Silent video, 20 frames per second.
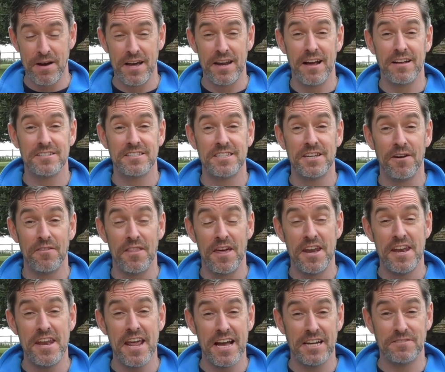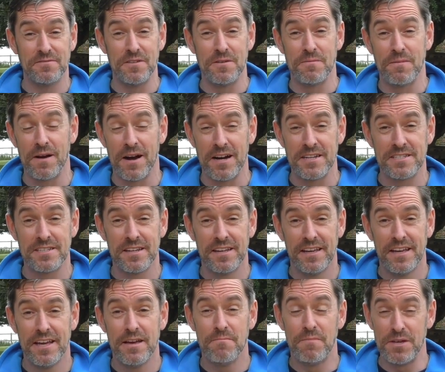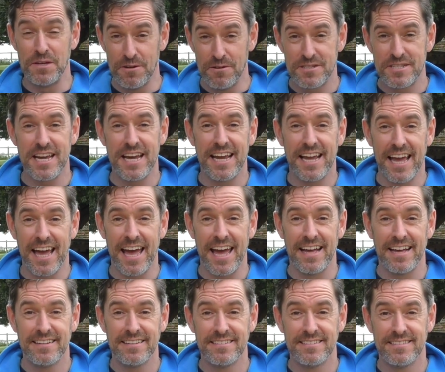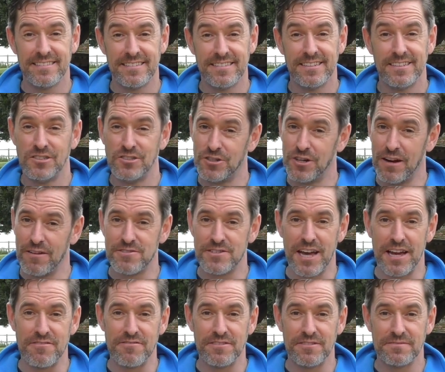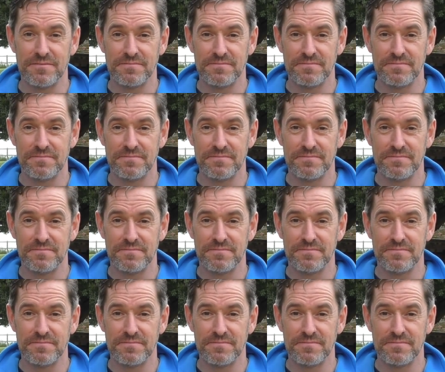and I'll see you on the next film, guys. But you take care. Drive safe.